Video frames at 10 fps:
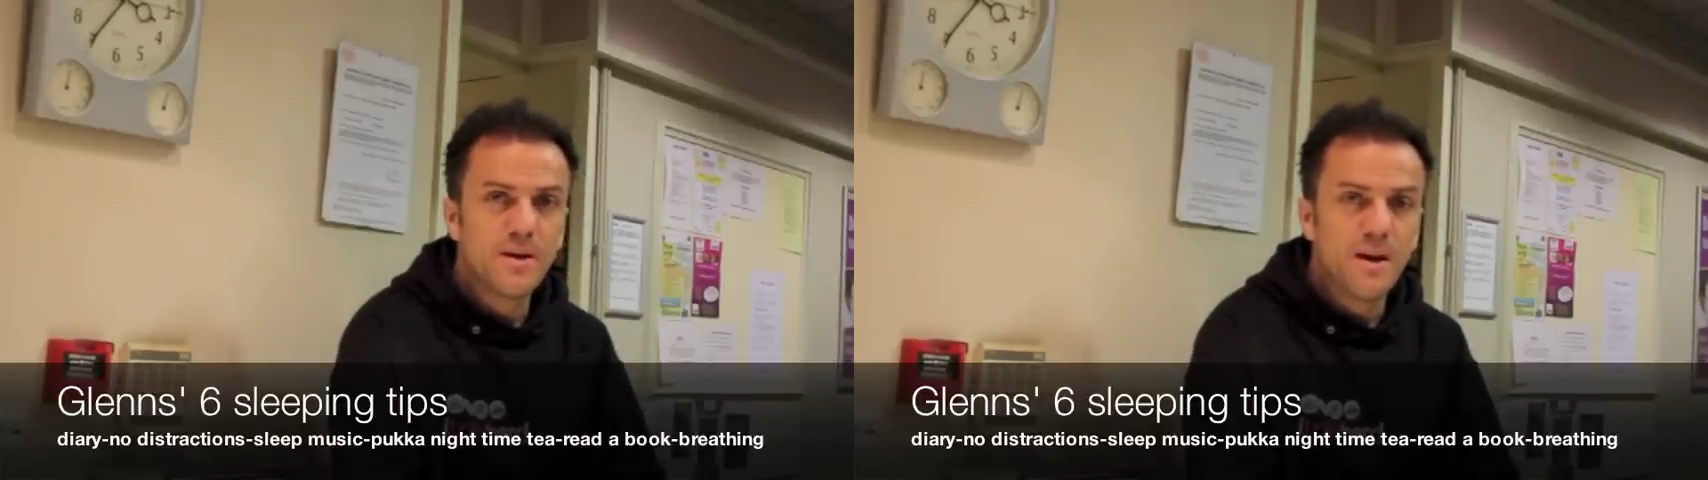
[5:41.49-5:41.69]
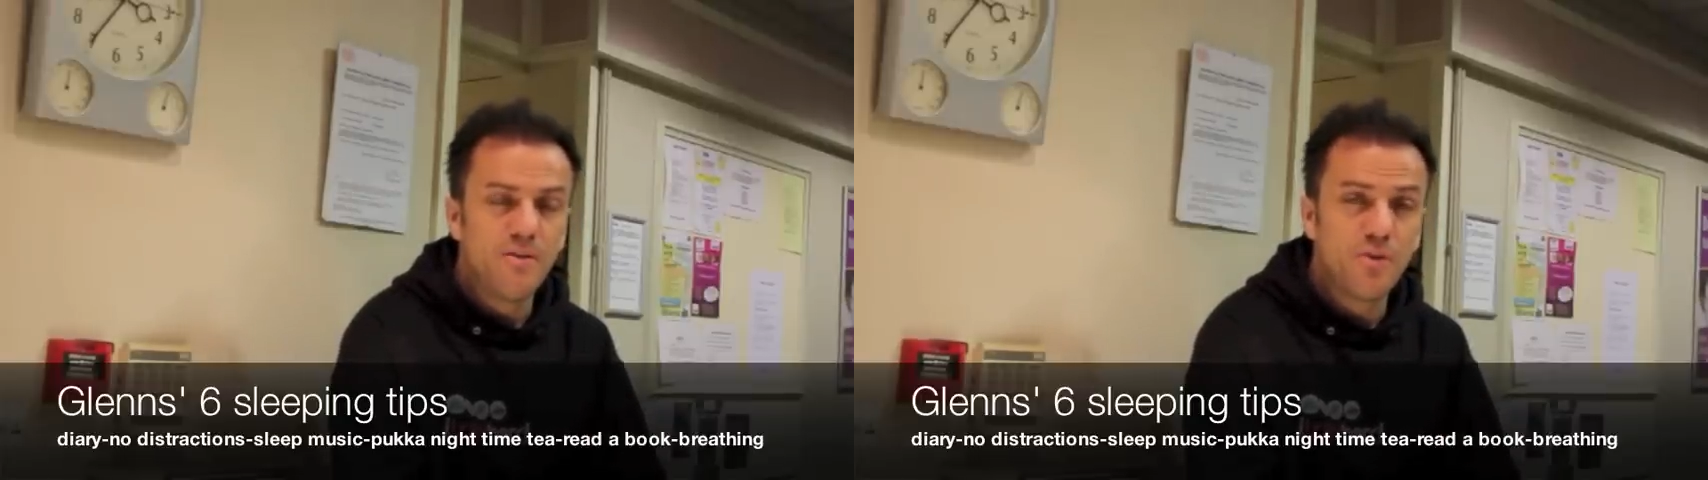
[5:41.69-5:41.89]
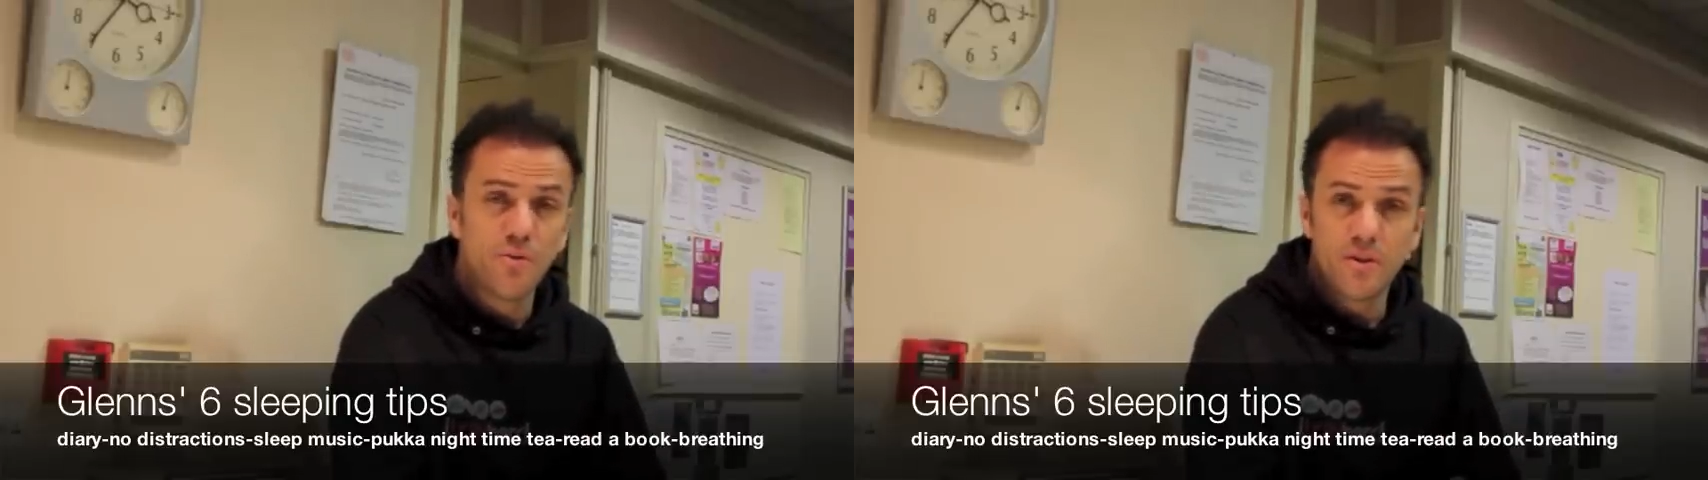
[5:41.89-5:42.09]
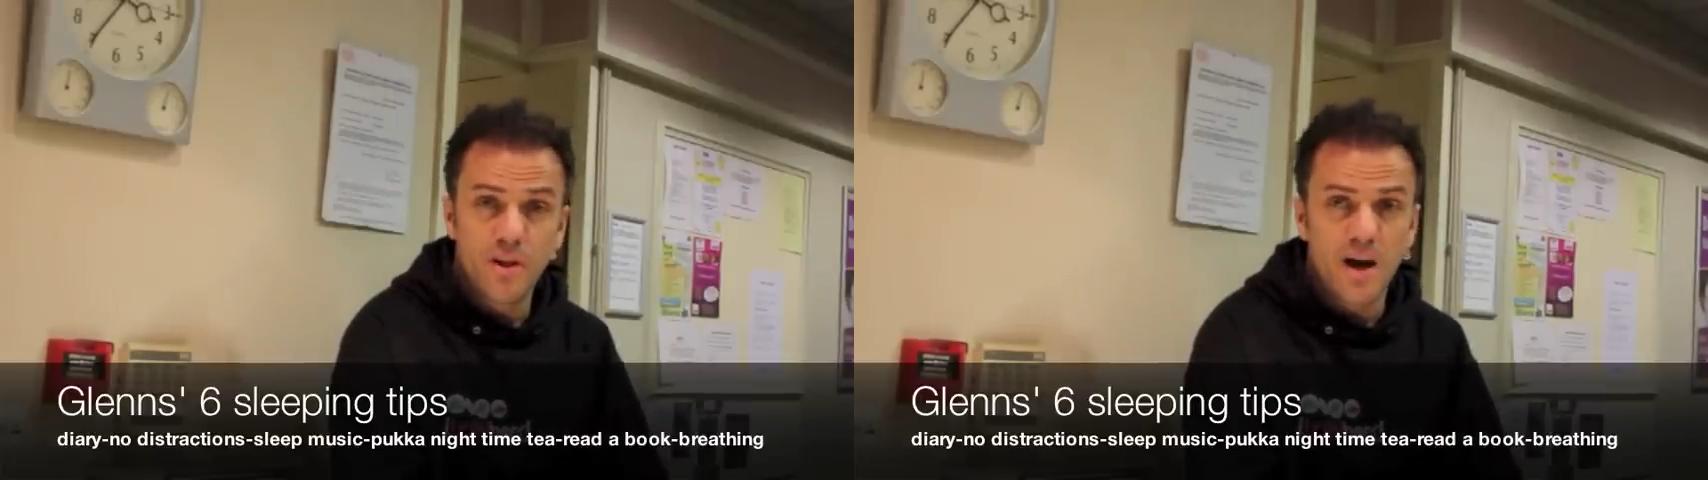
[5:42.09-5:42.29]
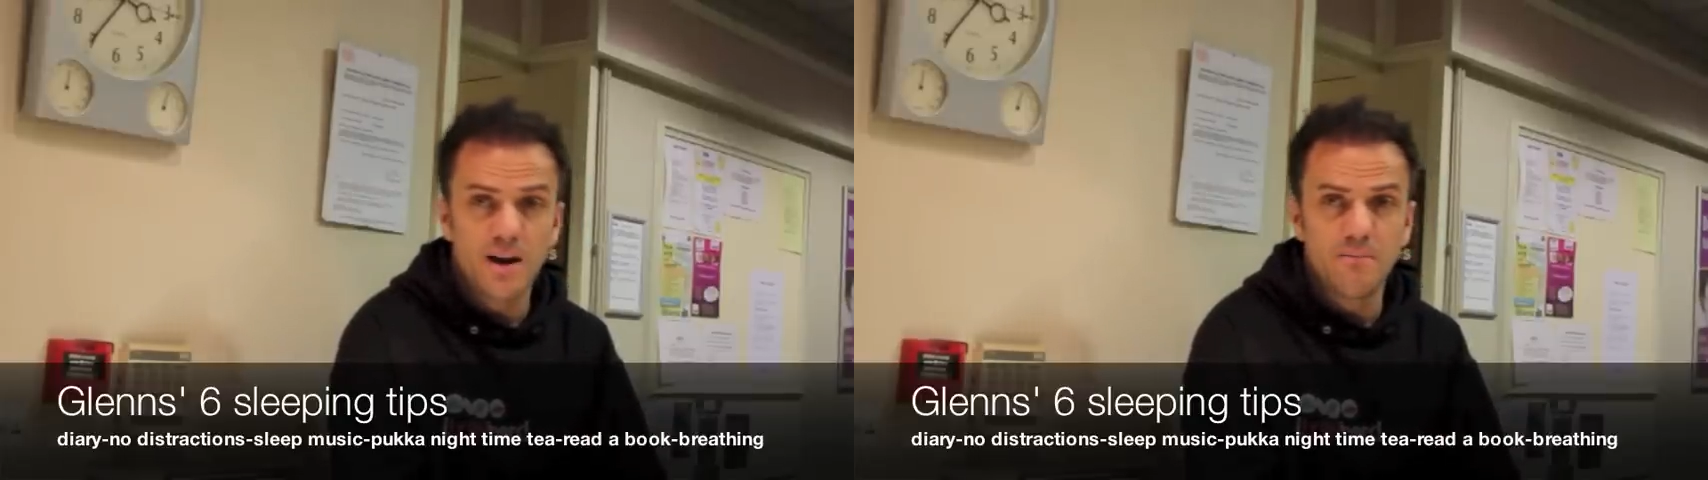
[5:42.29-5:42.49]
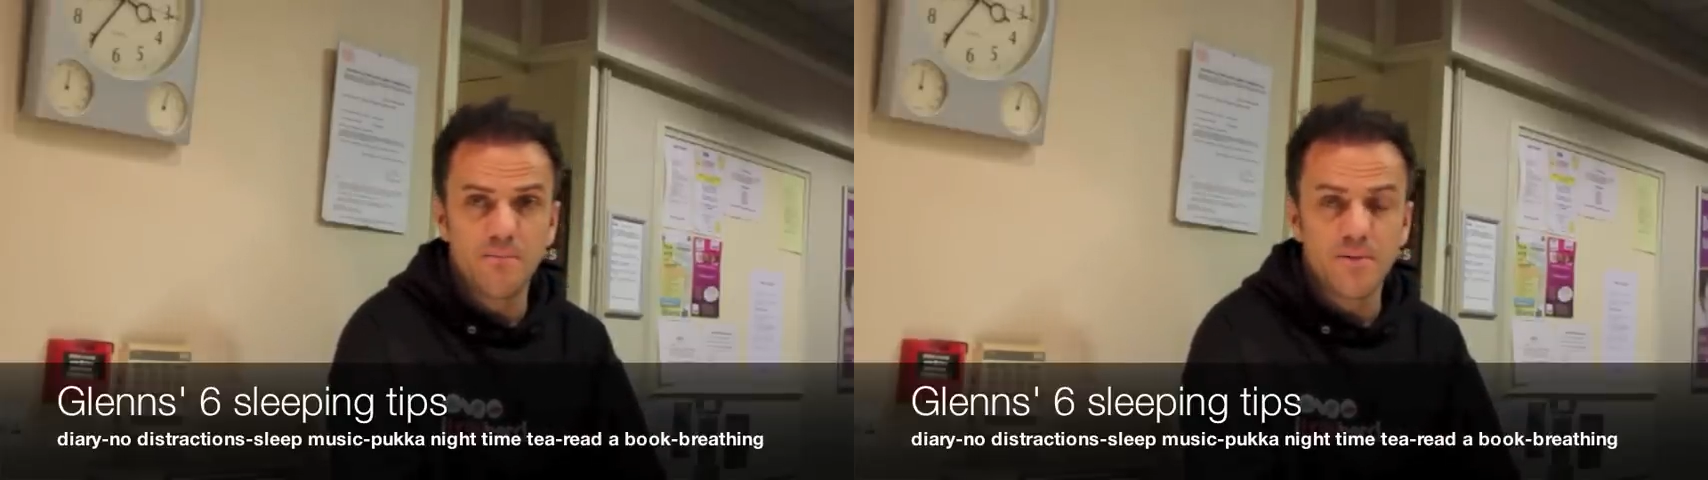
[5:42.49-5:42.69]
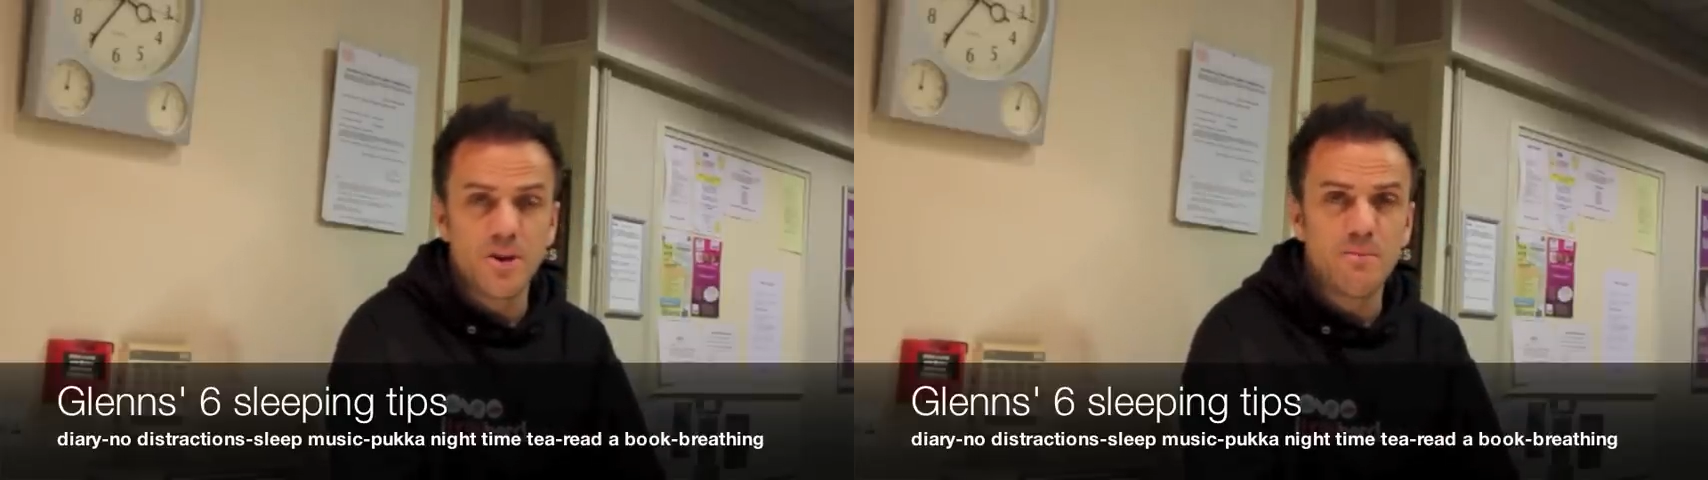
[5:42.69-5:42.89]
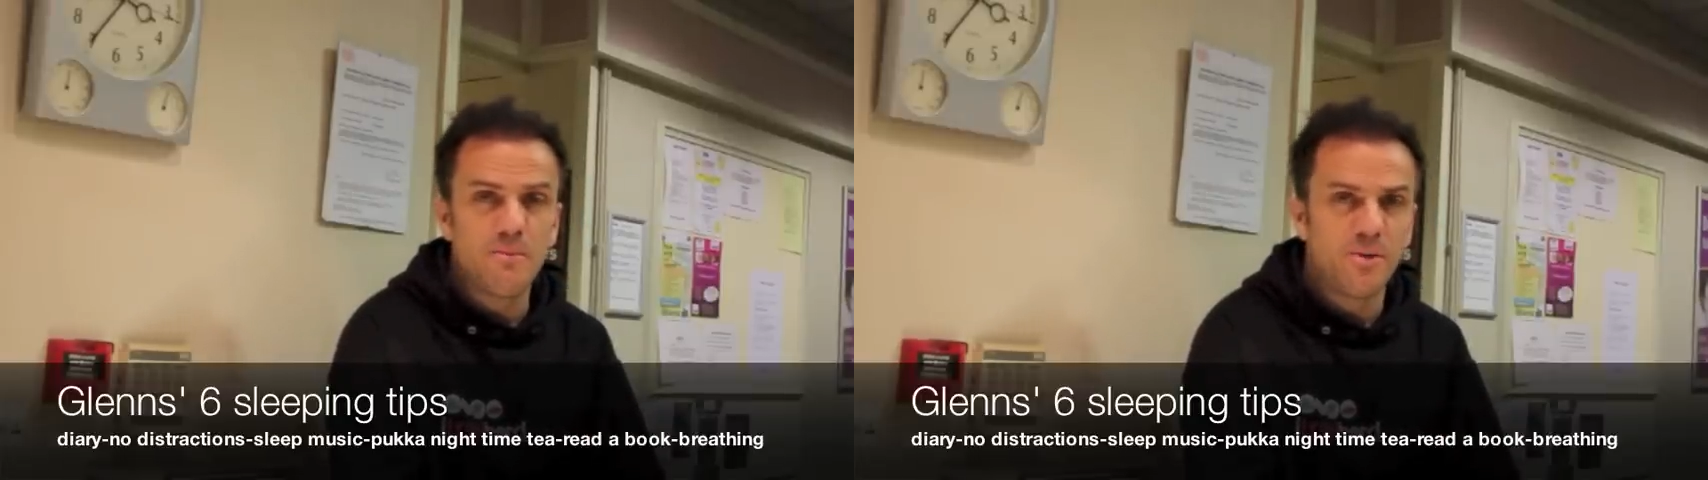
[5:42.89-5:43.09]
If you don't do that, then
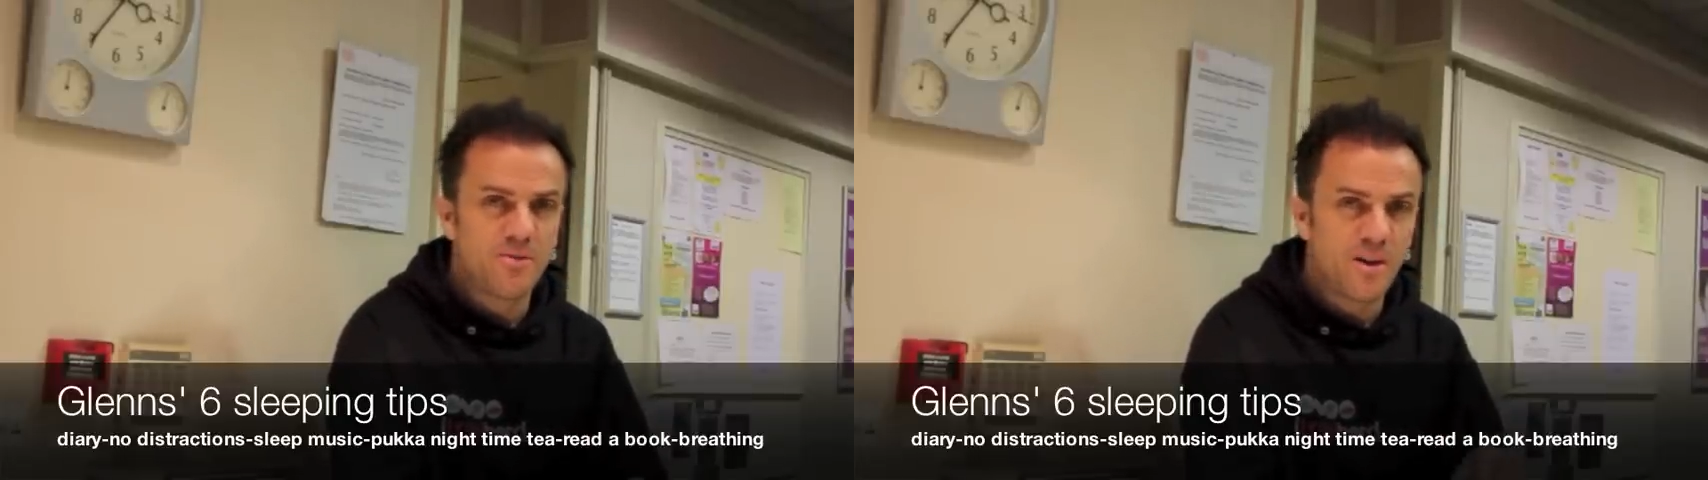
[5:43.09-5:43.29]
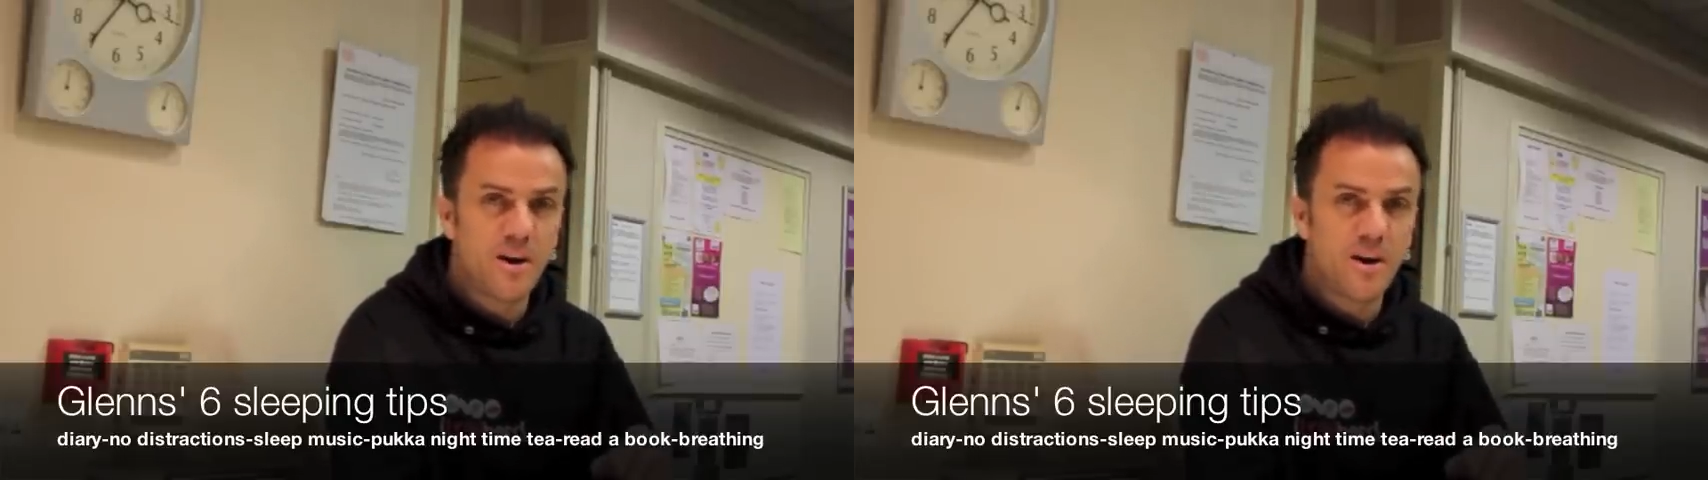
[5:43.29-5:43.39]
you might be still in